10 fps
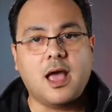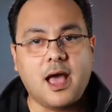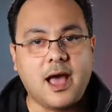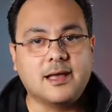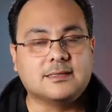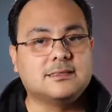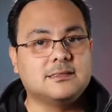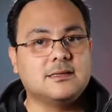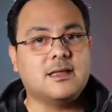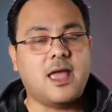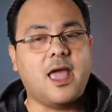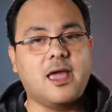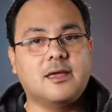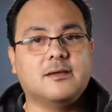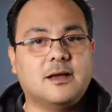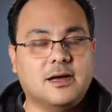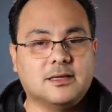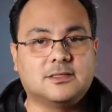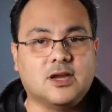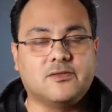as a
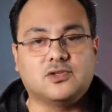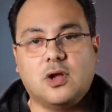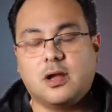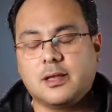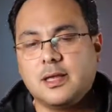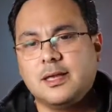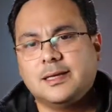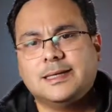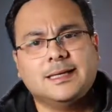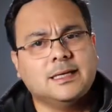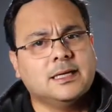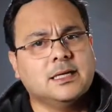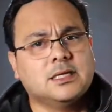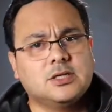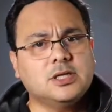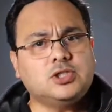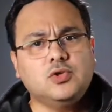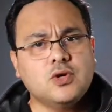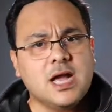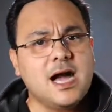service dog. So there's
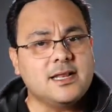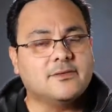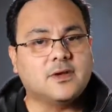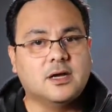two kind of